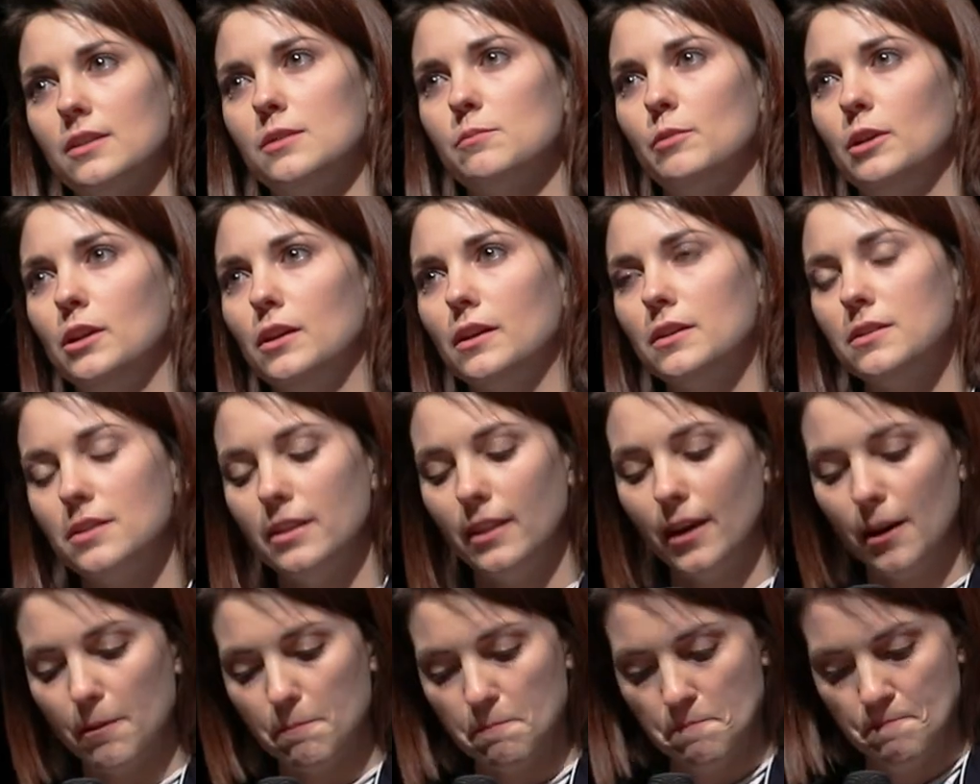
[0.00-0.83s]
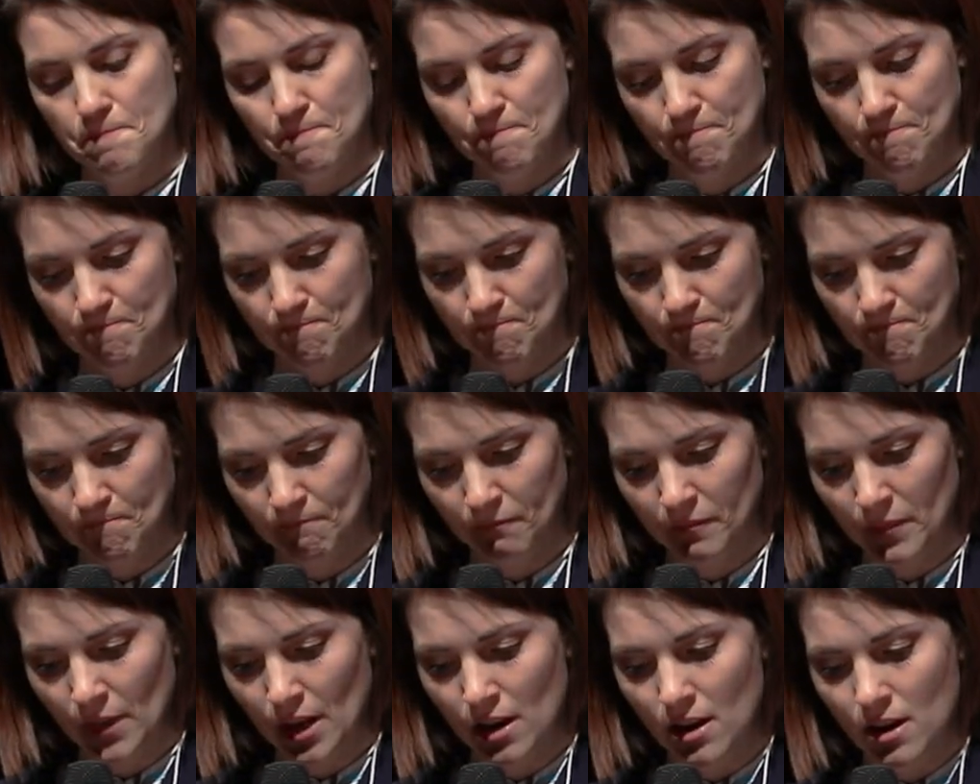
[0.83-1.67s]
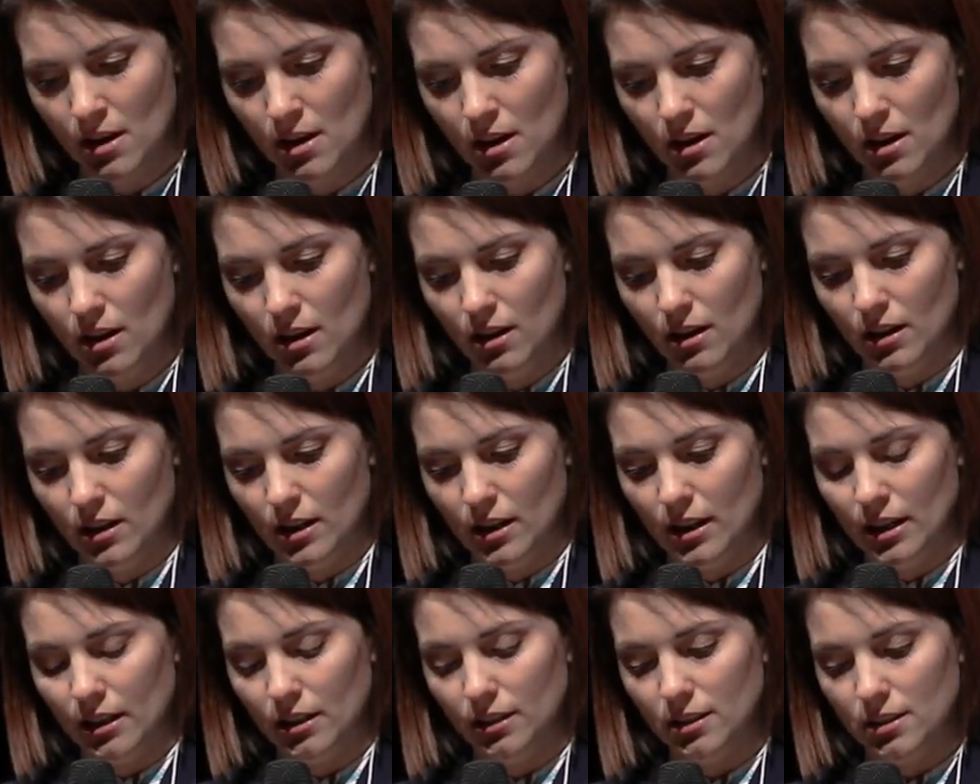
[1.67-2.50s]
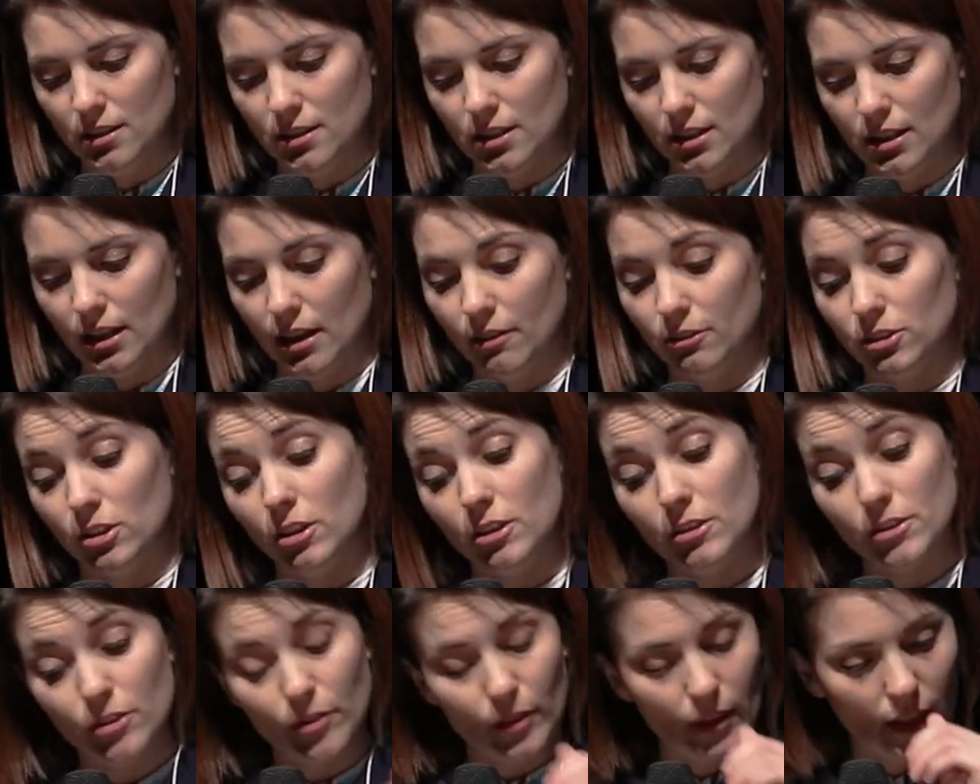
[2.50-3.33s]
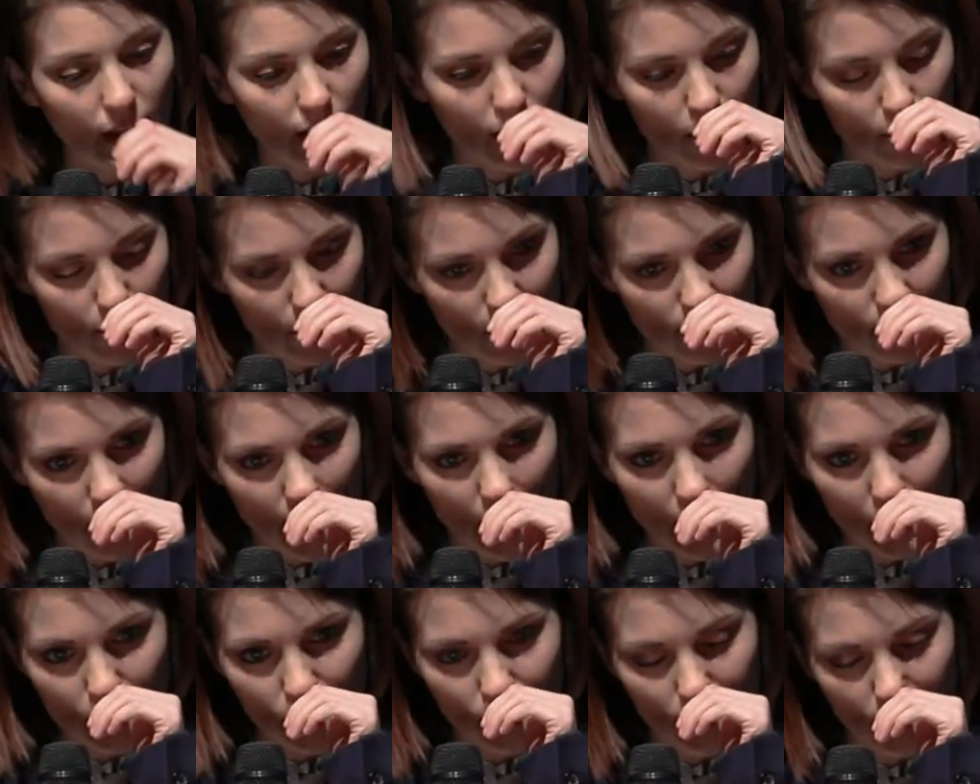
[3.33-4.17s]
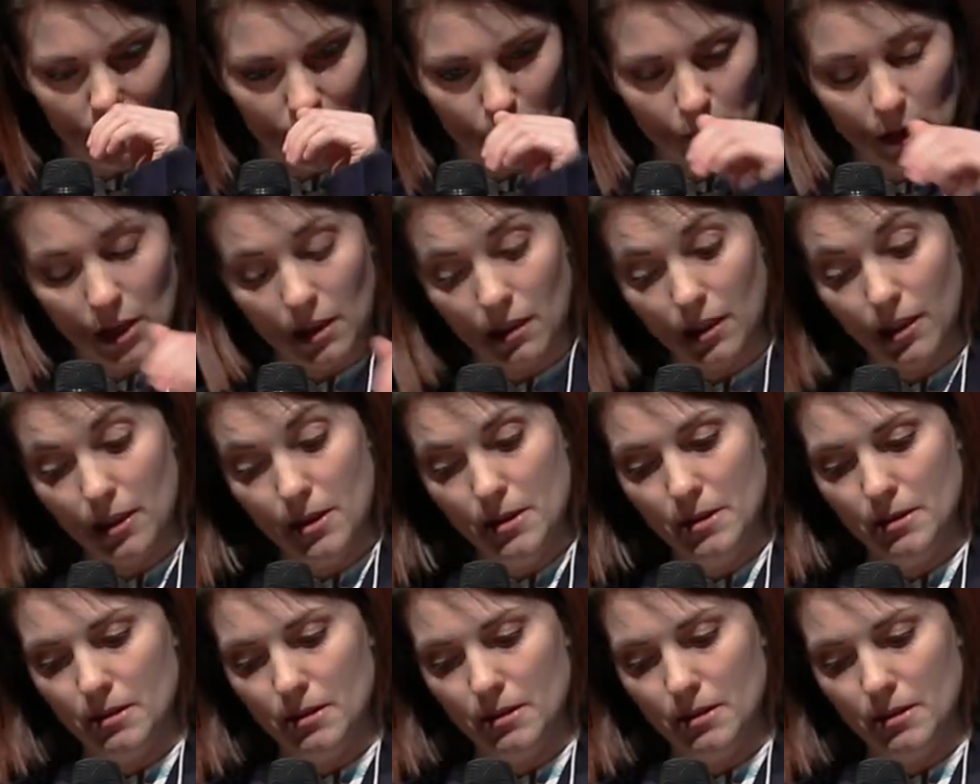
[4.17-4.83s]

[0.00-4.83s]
has been done to them. And I was also thinking about Ashley Smith.